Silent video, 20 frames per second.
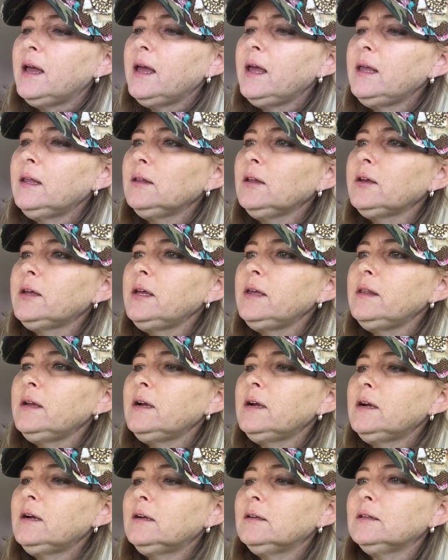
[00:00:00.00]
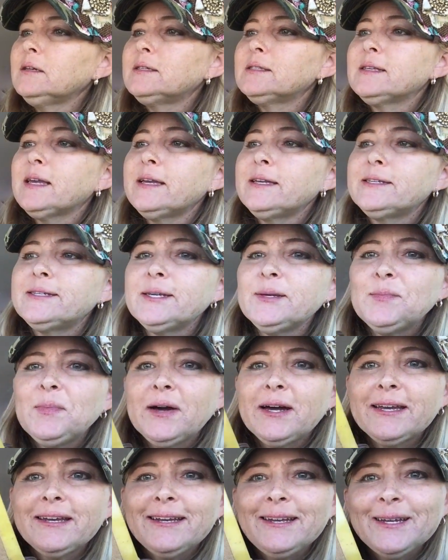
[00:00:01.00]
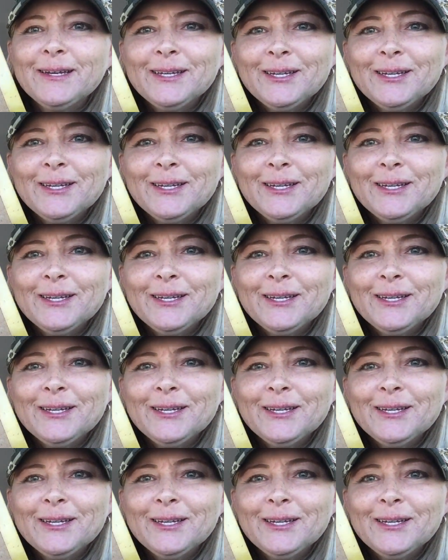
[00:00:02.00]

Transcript: And looky there, looks like she bought it at